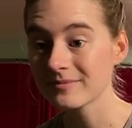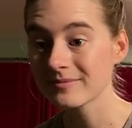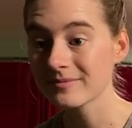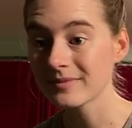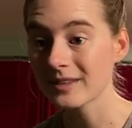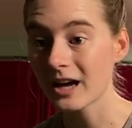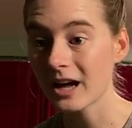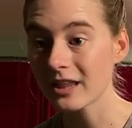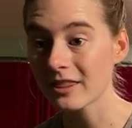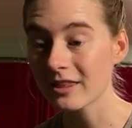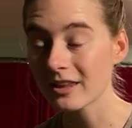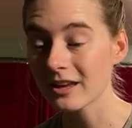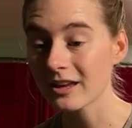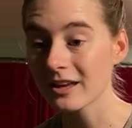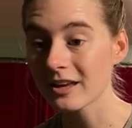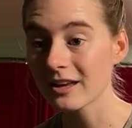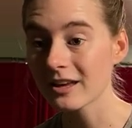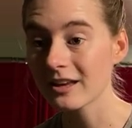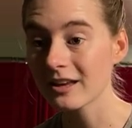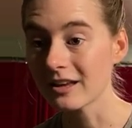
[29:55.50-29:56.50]
I
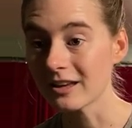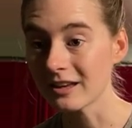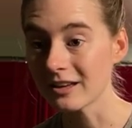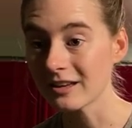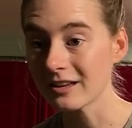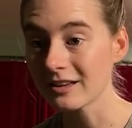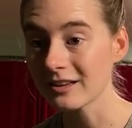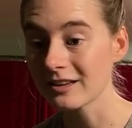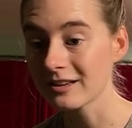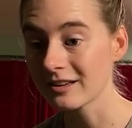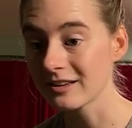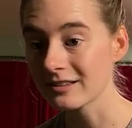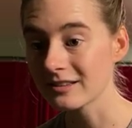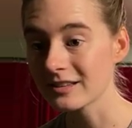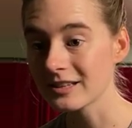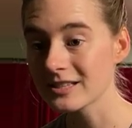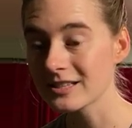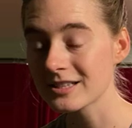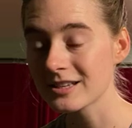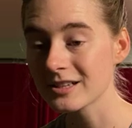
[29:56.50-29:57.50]
think
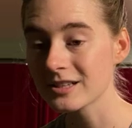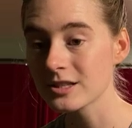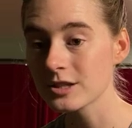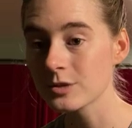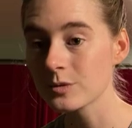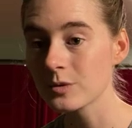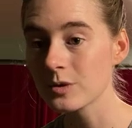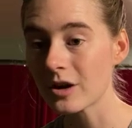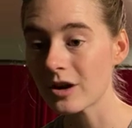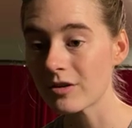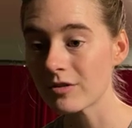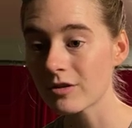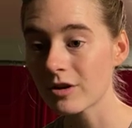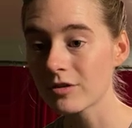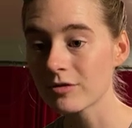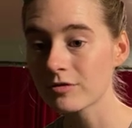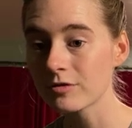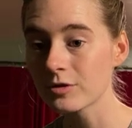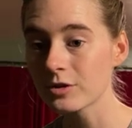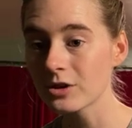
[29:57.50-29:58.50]
listening to a
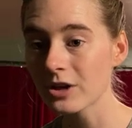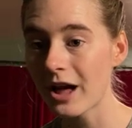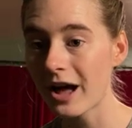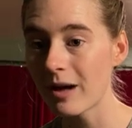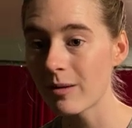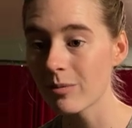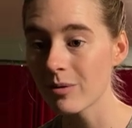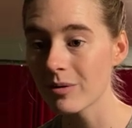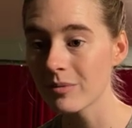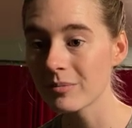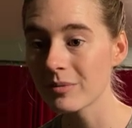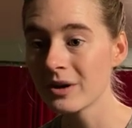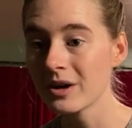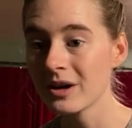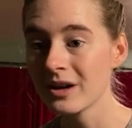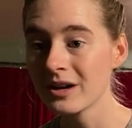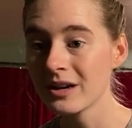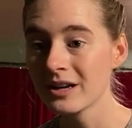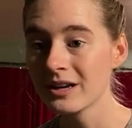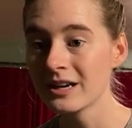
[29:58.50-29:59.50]
full album,
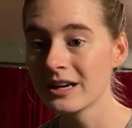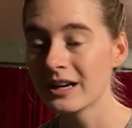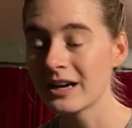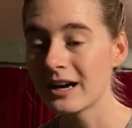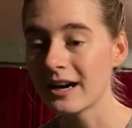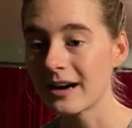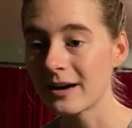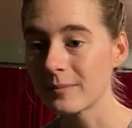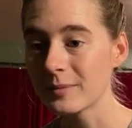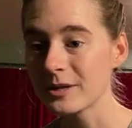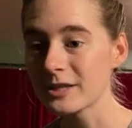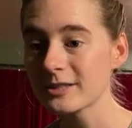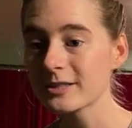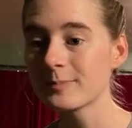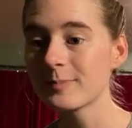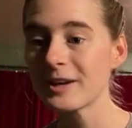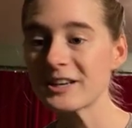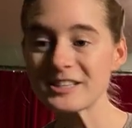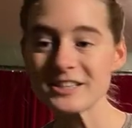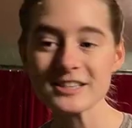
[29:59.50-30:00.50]

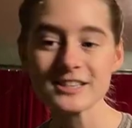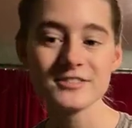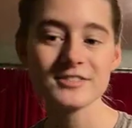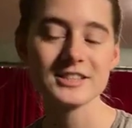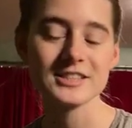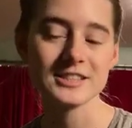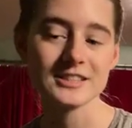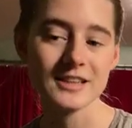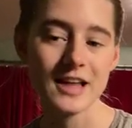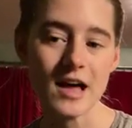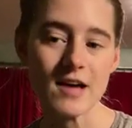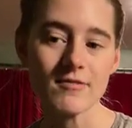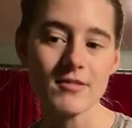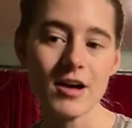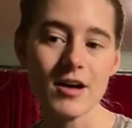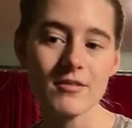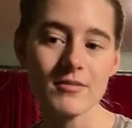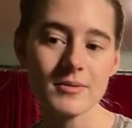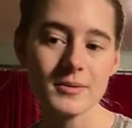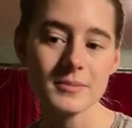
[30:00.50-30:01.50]
especially if it's a live
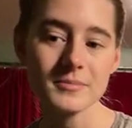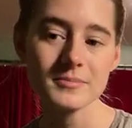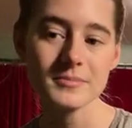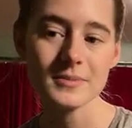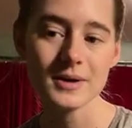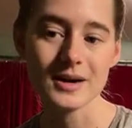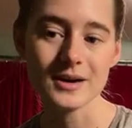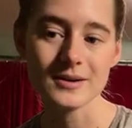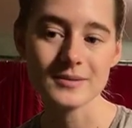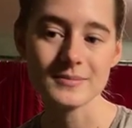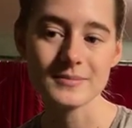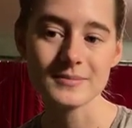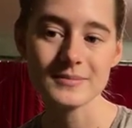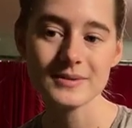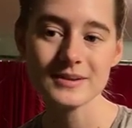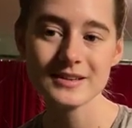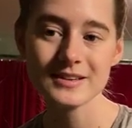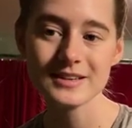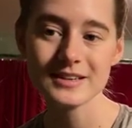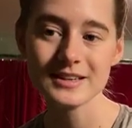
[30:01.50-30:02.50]
album,
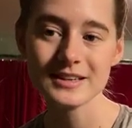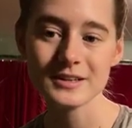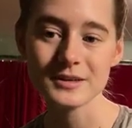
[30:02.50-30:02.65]
you